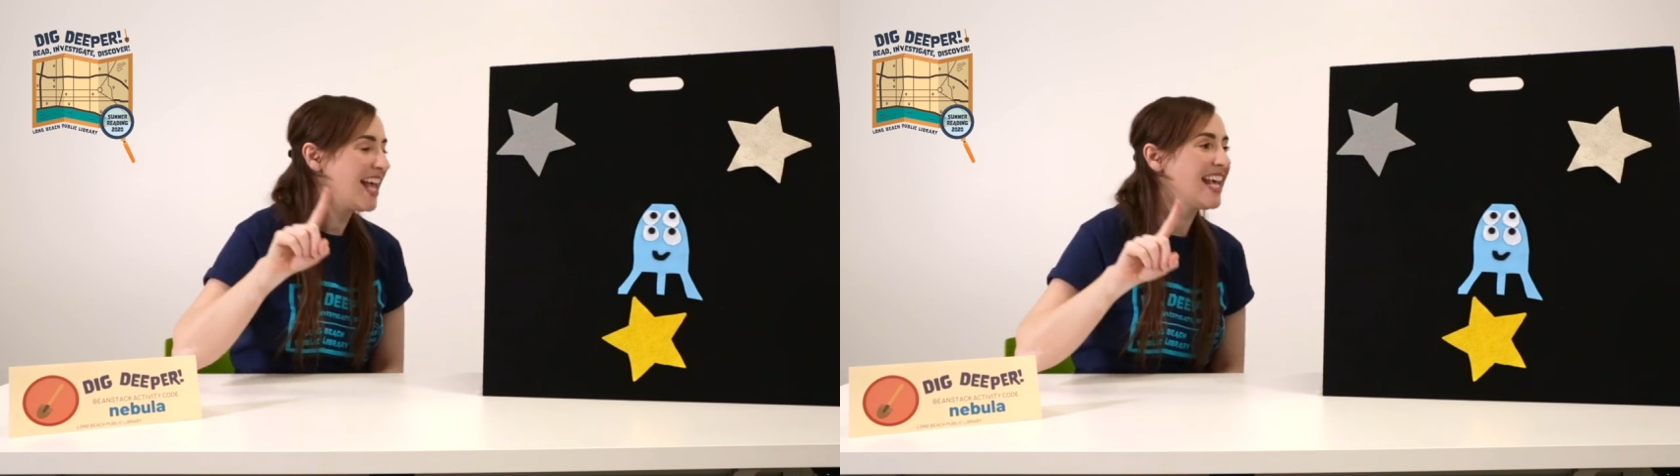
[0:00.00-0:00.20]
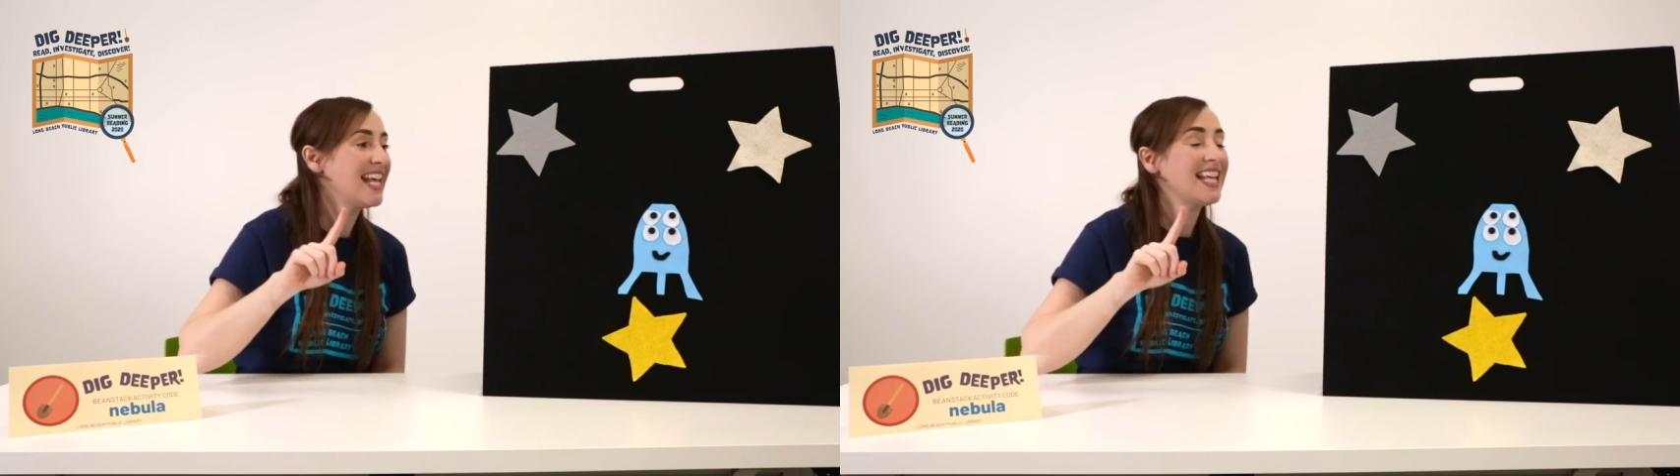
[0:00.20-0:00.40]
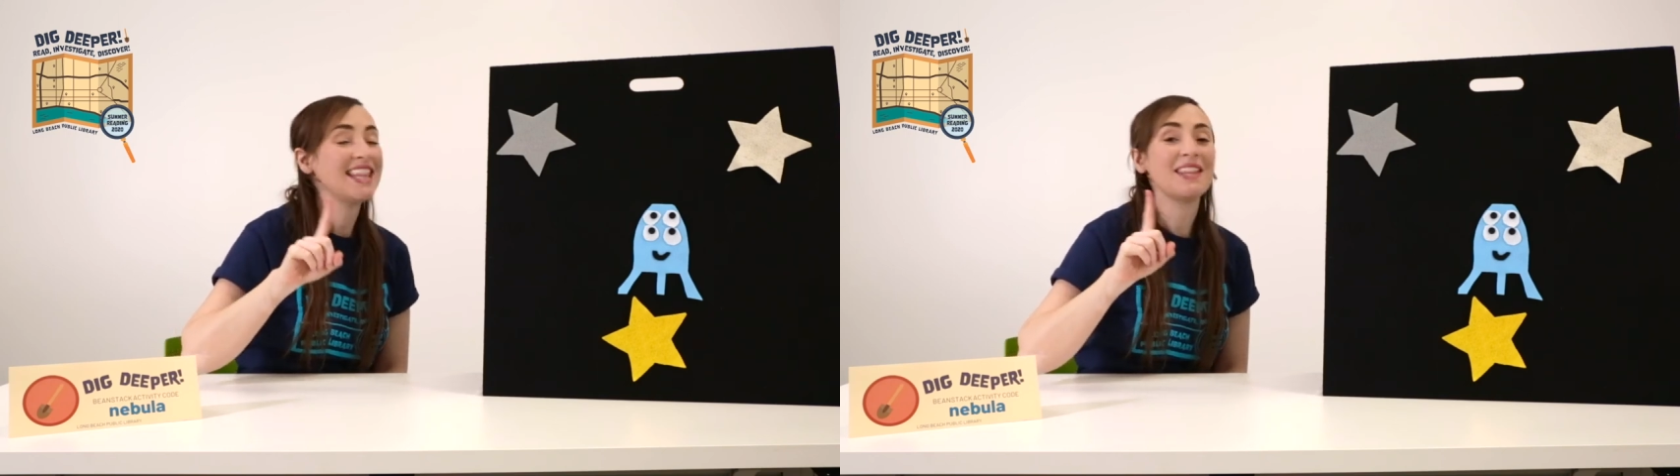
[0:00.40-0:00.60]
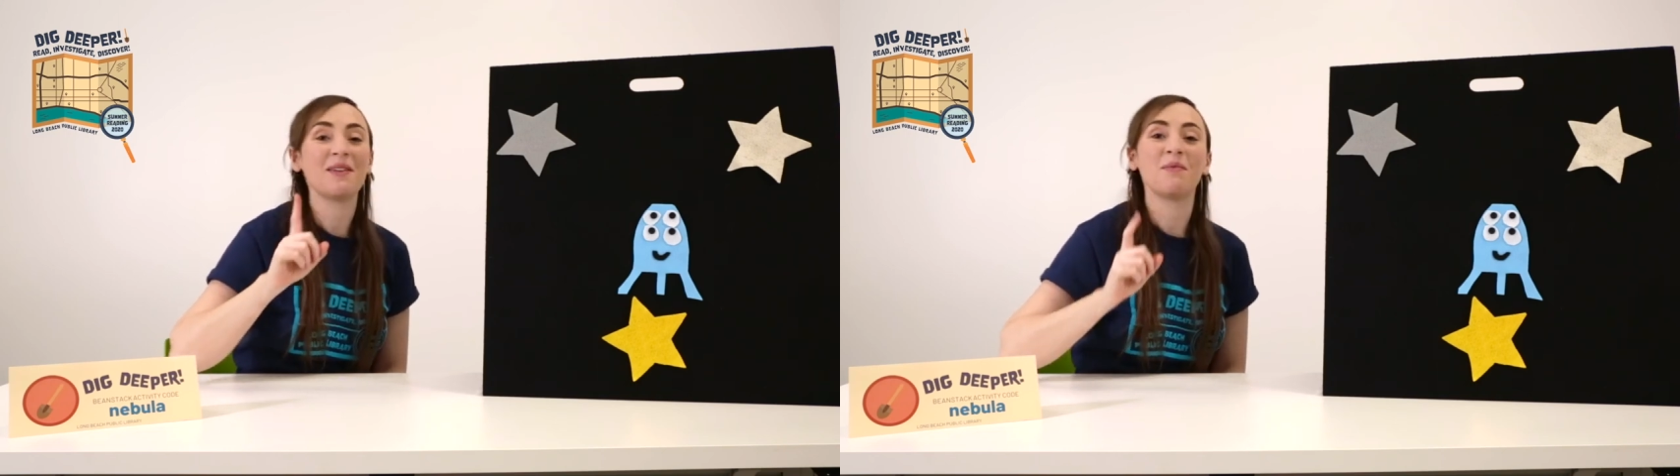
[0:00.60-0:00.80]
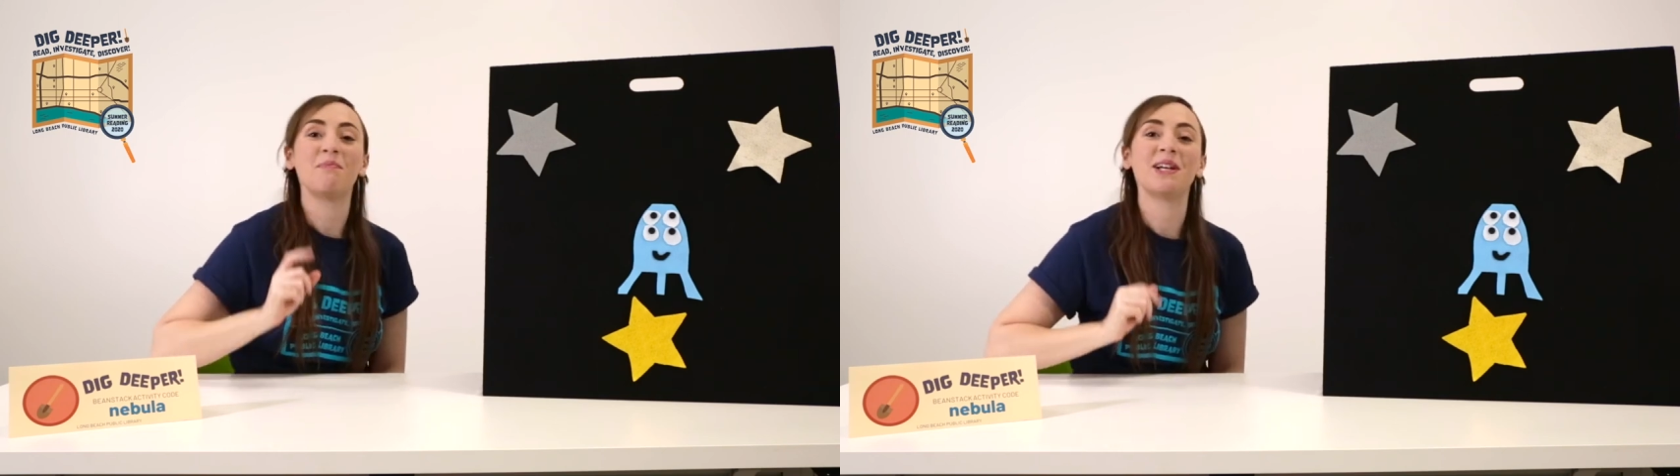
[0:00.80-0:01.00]
in
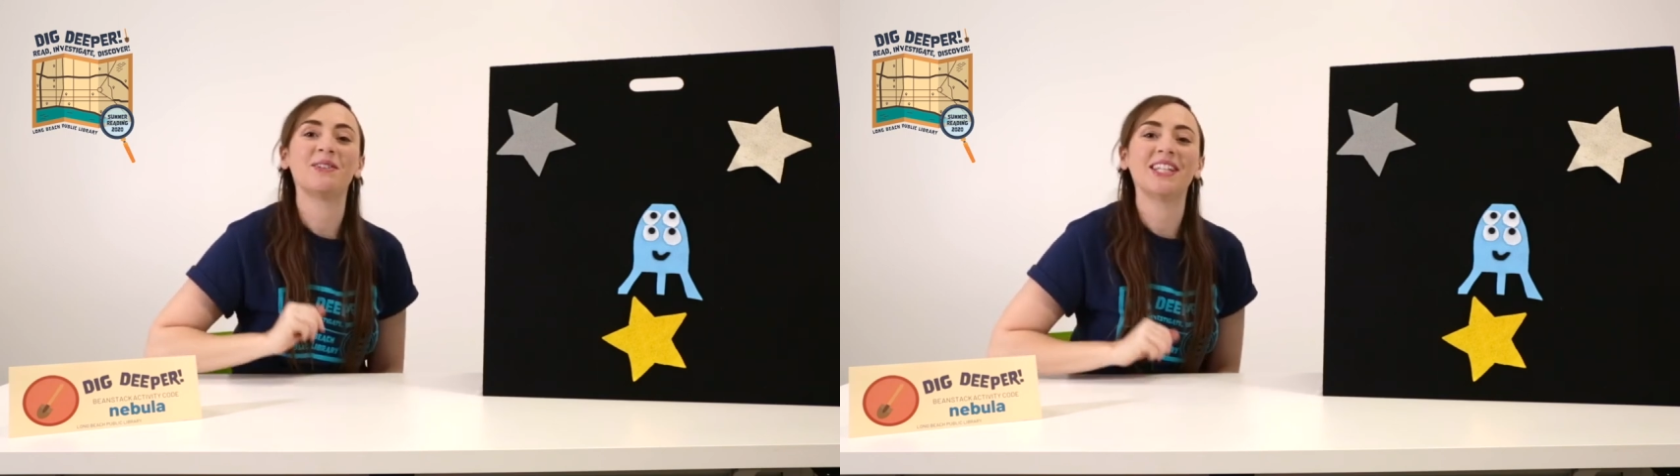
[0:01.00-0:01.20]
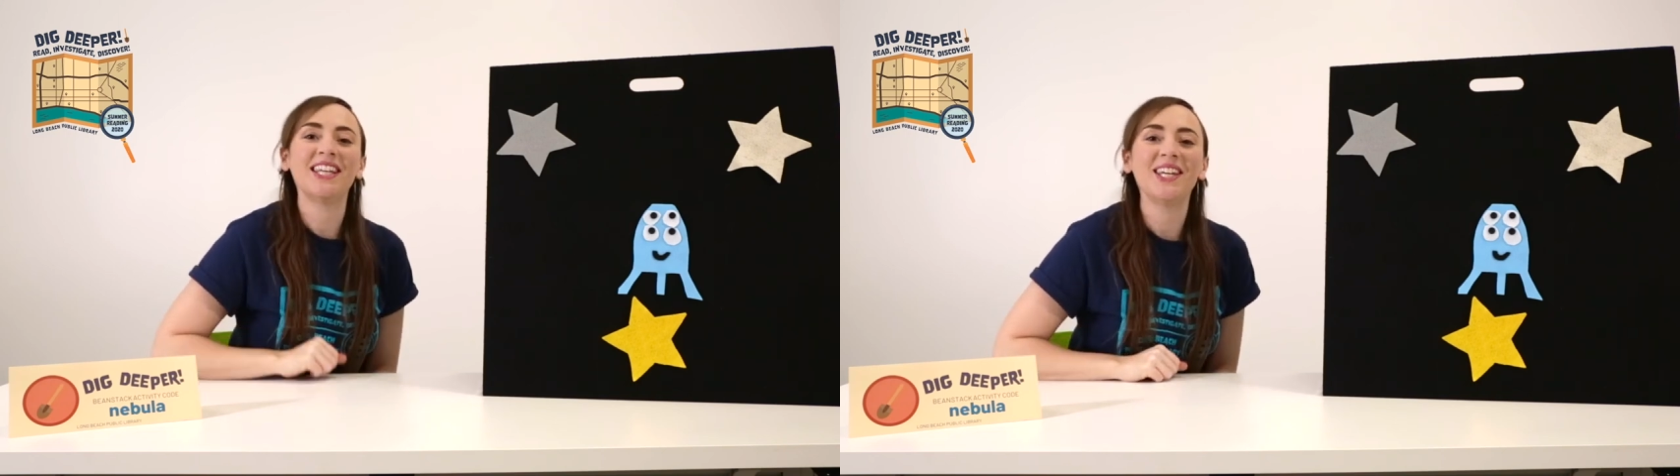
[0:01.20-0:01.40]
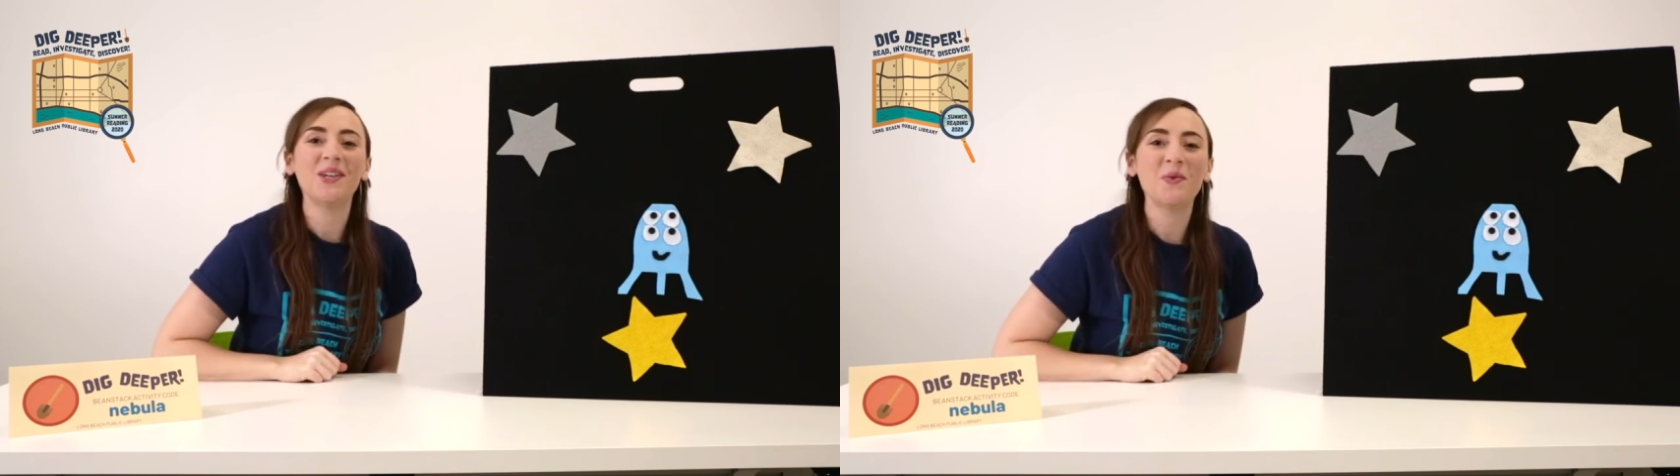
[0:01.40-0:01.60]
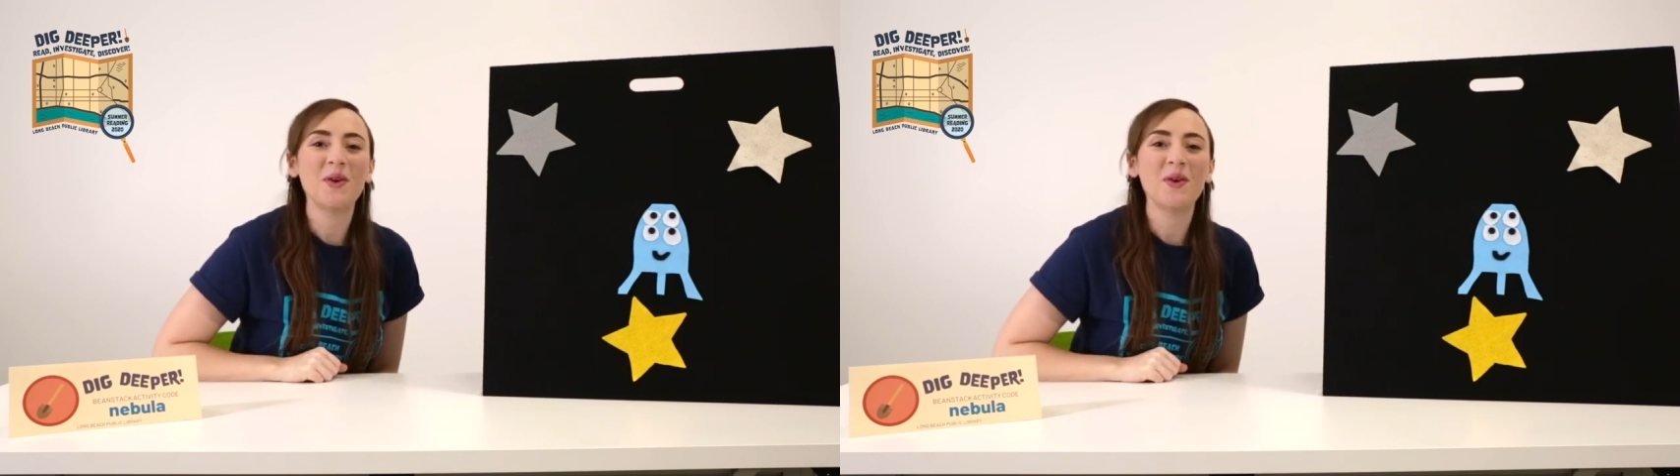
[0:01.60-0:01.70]
the Milky